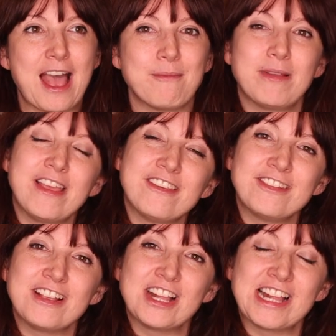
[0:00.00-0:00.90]
And
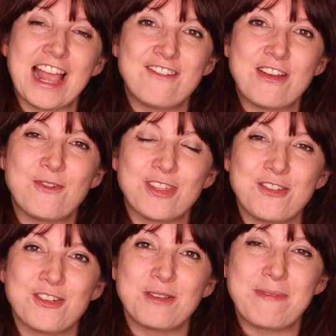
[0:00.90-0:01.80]
please share it with
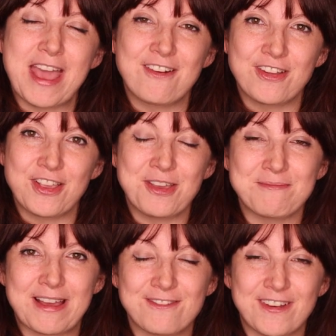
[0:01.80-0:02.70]
another parent who
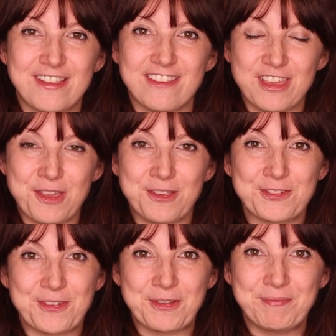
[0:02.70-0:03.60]
might find it
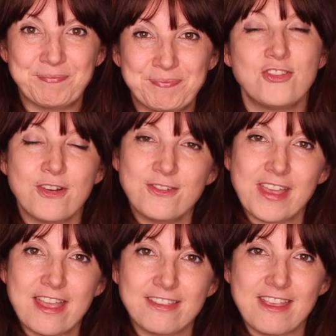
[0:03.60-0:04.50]
useful. Don't
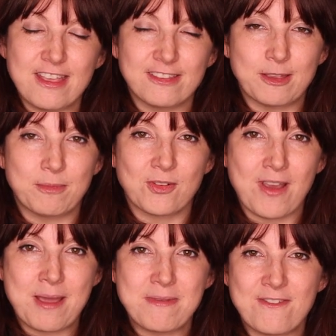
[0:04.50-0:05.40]
forget to hit
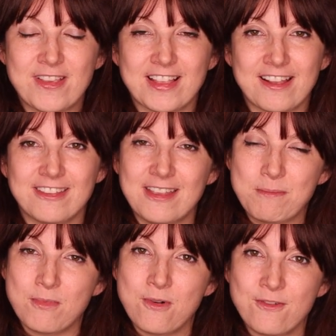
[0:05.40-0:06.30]
subscribe if you'd like to see
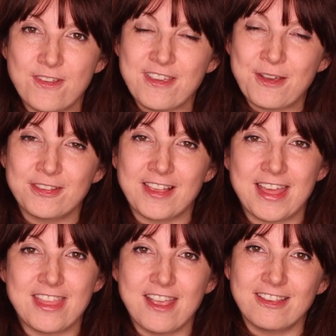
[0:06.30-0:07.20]
more videos
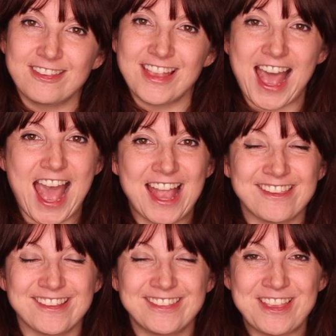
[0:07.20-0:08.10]
like this, and
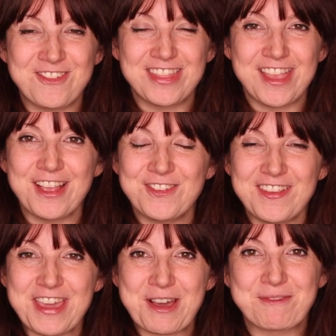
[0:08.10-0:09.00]
I'll see you in the next
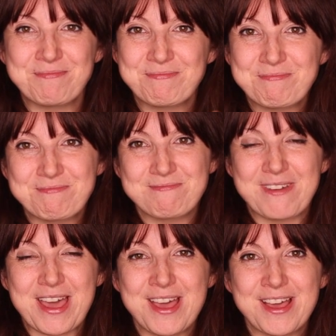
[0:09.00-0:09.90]
video.
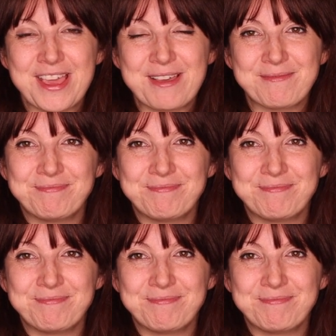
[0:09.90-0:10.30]
Bye!